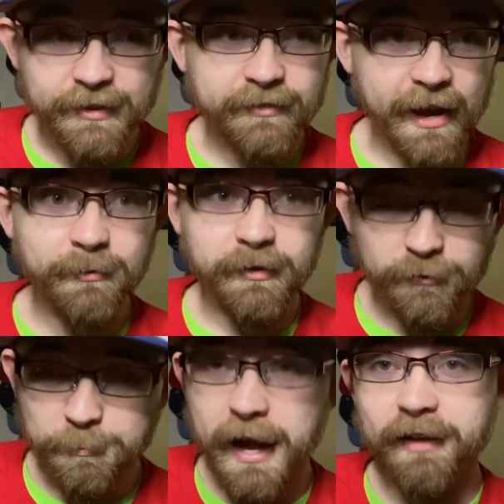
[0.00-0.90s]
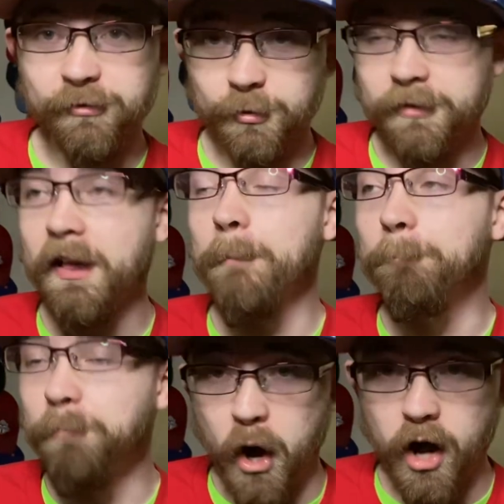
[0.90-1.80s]
Tyrese Spicer is a
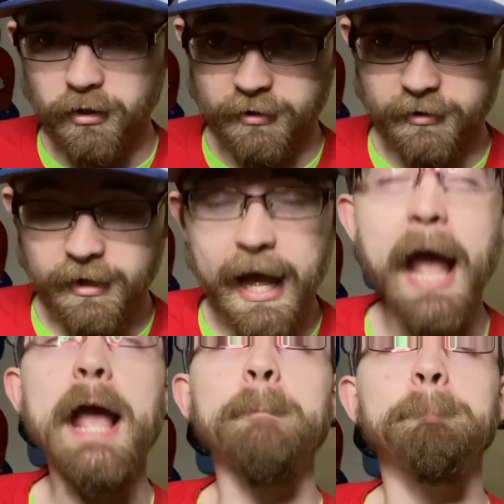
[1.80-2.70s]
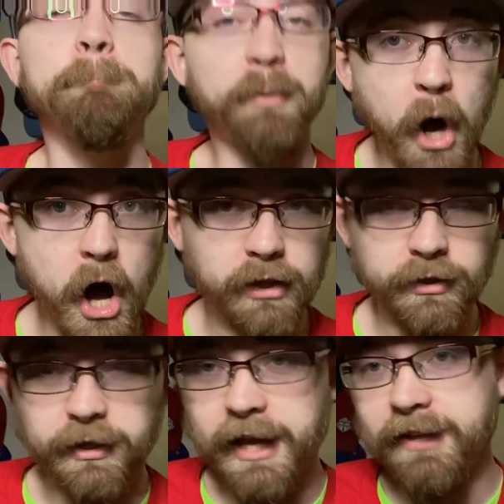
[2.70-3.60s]
baller. A
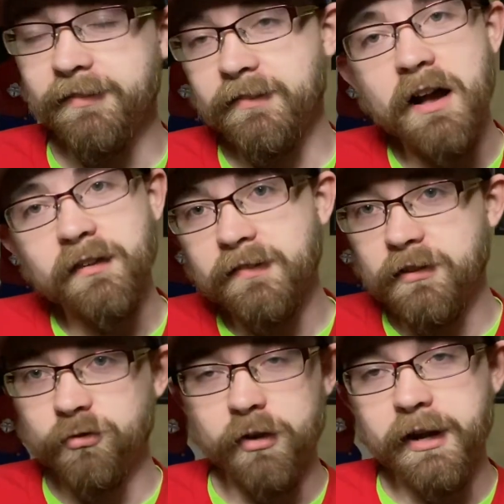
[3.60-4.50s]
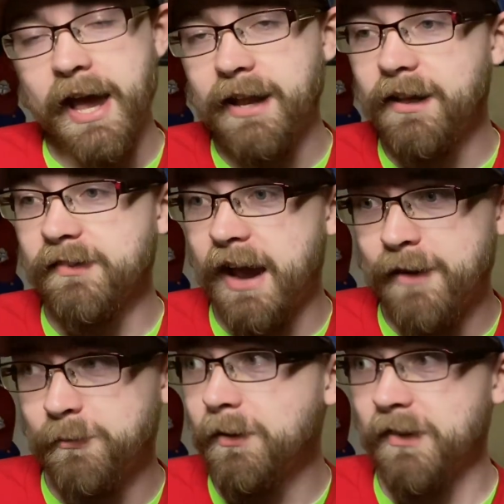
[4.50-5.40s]
baller. And it sucks that Trinidad doesn't
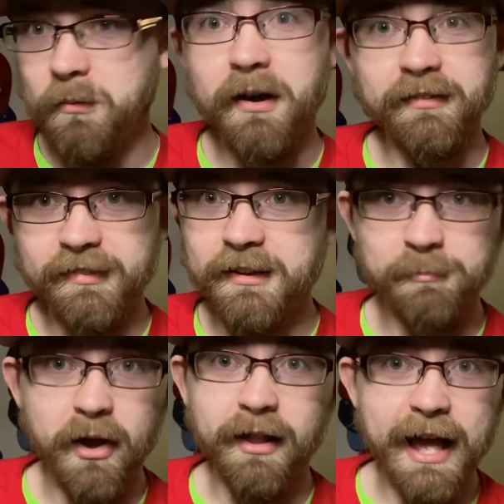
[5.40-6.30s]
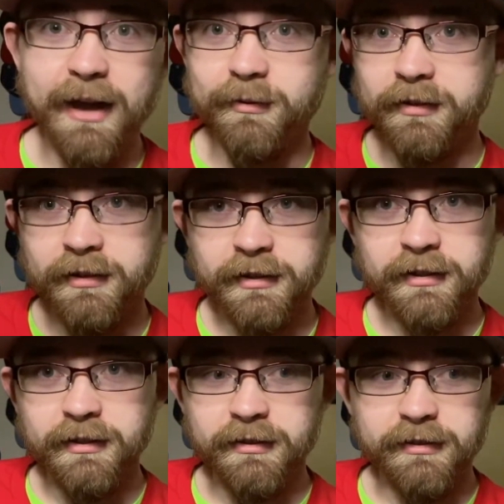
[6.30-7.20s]
have him because I want to see him ball out.
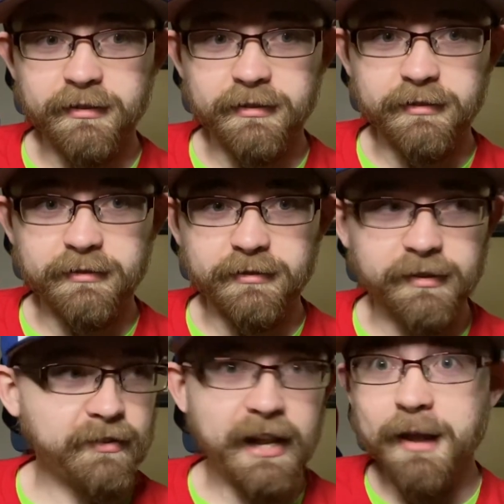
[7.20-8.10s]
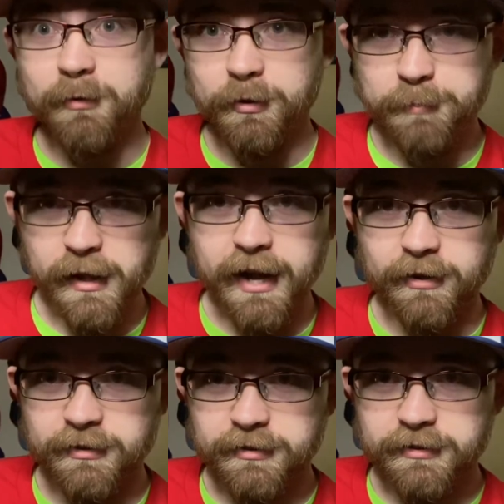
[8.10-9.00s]
He's a damn good player.